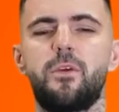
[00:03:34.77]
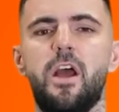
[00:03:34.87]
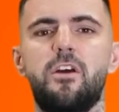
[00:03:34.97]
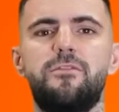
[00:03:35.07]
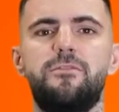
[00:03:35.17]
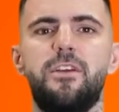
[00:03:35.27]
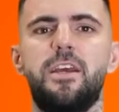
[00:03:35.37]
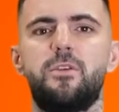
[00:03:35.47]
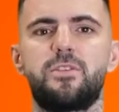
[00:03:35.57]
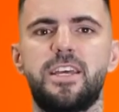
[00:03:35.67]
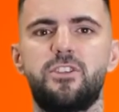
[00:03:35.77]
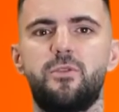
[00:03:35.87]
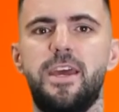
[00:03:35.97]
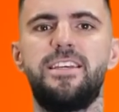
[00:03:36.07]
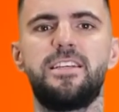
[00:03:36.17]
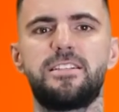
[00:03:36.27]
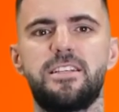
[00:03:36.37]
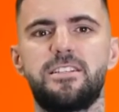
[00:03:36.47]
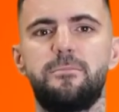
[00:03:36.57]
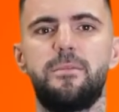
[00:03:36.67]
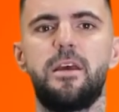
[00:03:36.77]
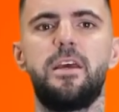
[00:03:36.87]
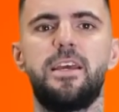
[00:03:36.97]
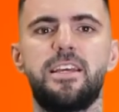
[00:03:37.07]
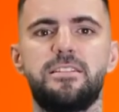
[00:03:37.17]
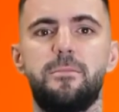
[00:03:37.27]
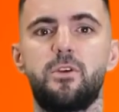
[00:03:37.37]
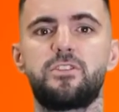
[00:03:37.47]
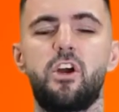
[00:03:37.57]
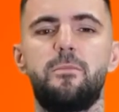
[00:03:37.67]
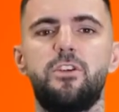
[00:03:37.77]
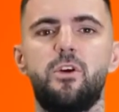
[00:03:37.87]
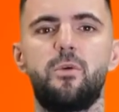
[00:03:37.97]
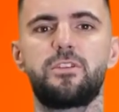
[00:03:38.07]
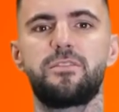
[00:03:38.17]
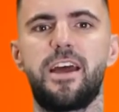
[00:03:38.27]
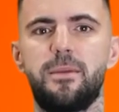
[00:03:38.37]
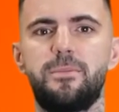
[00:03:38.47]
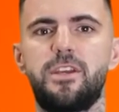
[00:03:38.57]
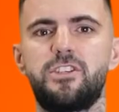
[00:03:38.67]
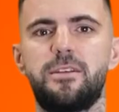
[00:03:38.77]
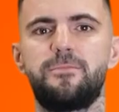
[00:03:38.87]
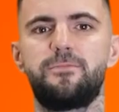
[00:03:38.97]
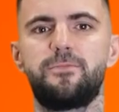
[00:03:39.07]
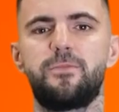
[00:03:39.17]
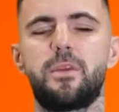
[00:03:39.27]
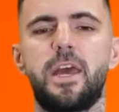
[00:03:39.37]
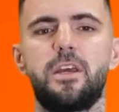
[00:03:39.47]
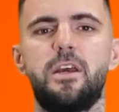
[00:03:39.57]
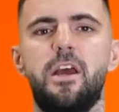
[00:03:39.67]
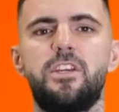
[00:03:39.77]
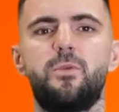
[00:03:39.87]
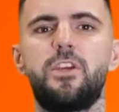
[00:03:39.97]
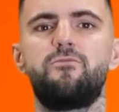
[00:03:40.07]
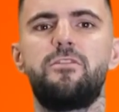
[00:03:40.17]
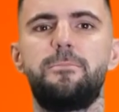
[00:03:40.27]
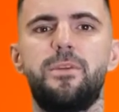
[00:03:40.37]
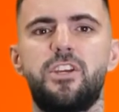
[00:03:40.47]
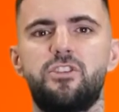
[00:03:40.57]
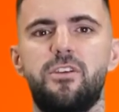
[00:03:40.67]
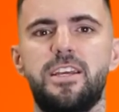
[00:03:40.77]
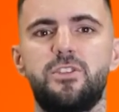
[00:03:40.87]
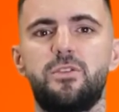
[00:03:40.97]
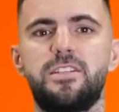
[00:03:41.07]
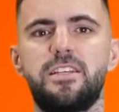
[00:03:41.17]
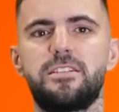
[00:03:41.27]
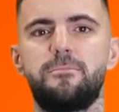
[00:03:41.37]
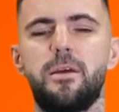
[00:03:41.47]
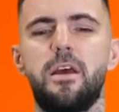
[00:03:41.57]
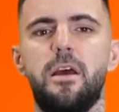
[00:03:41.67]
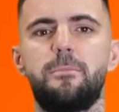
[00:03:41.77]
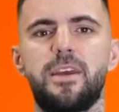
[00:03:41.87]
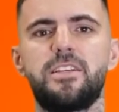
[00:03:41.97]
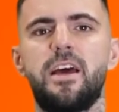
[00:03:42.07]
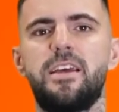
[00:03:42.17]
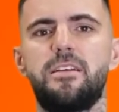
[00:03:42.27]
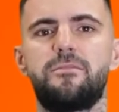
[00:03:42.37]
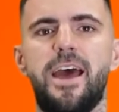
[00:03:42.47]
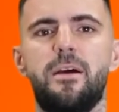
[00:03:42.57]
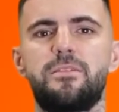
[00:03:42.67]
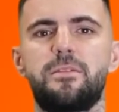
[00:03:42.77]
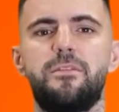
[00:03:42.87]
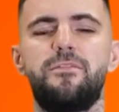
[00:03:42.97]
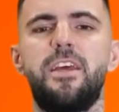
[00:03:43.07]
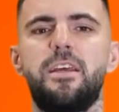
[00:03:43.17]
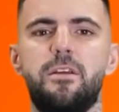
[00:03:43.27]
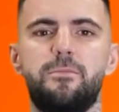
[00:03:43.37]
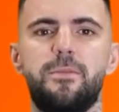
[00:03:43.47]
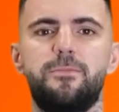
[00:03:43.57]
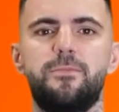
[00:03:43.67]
Overfilling your central heating system is the most common cause of high pressure. It occurs when you repressurize your system by turning the valves on the filling loop.